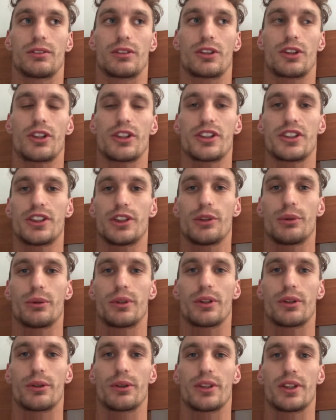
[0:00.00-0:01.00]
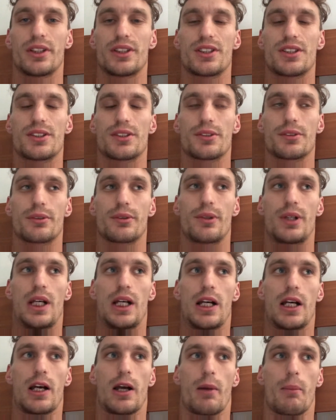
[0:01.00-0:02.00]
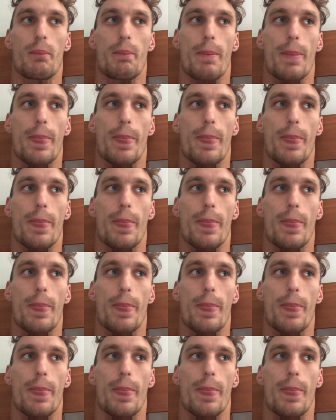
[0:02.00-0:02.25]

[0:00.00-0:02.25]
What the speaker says: got to deal with all this. I